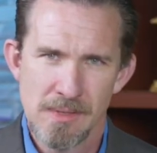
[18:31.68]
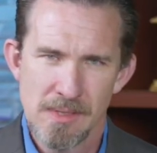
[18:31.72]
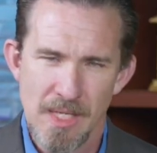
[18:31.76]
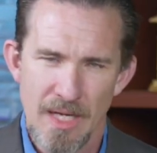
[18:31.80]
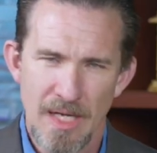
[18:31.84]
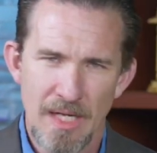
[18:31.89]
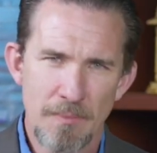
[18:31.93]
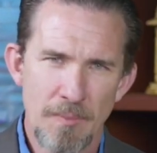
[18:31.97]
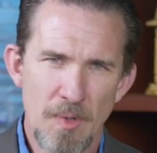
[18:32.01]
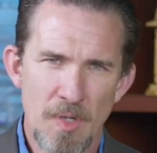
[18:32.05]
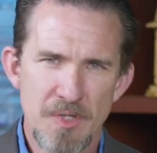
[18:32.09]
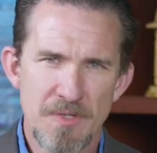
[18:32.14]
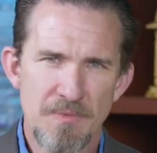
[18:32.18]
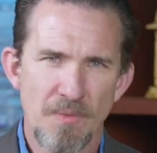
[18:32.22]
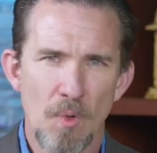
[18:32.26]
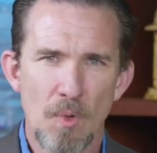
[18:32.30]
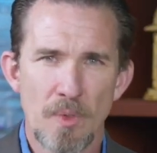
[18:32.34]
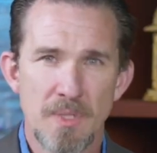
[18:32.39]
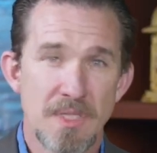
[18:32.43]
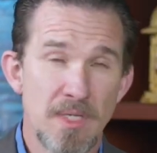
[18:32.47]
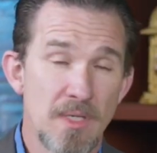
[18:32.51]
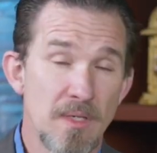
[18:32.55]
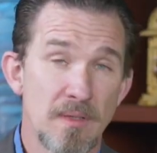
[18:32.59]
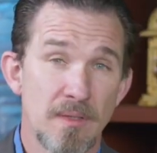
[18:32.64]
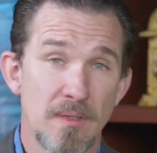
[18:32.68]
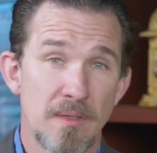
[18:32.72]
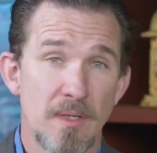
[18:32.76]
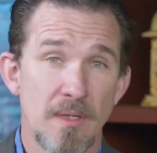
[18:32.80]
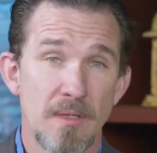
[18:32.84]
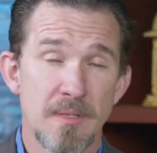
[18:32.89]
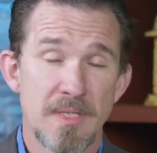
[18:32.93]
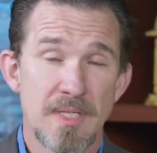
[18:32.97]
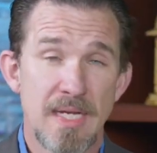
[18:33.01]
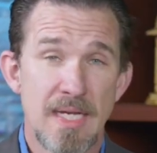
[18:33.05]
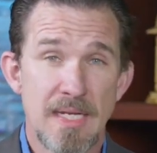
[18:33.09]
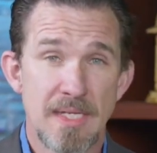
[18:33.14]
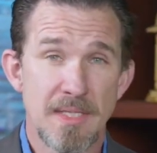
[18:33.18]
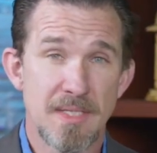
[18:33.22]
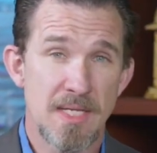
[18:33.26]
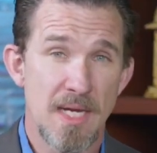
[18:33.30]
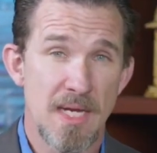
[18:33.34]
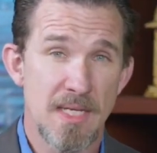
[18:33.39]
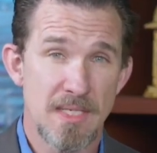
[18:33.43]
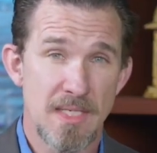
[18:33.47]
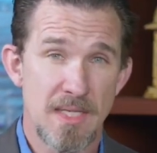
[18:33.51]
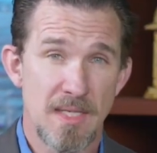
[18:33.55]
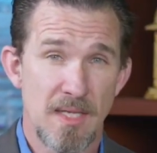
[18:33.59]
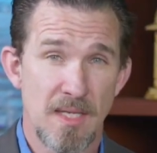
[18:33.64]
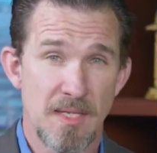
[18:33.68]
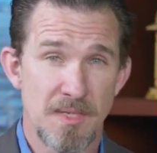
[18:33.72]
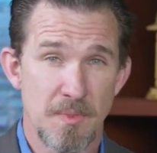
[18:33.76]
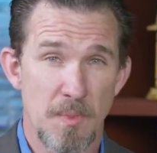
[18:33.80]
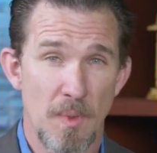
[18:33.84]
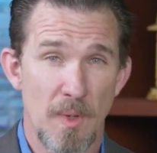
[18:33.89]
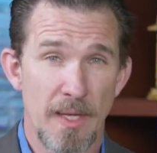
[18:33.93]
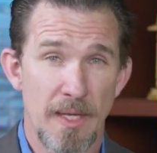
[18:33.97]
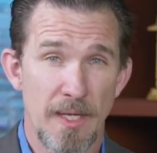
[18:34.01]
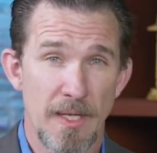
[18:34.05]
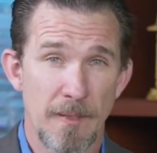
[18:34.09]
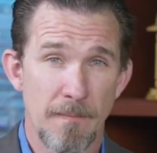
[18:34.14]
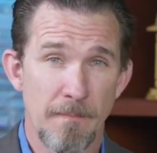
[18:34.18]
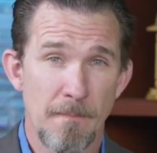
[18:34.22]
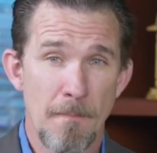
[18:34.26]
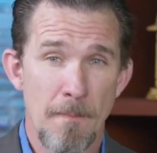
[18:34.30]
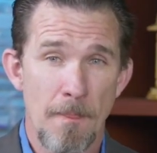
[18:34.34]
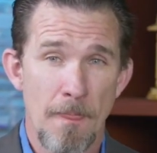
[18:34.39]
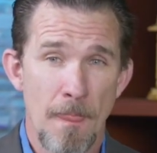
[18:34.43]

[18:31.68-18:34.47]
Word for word: Hebrews 4:13 says it this way,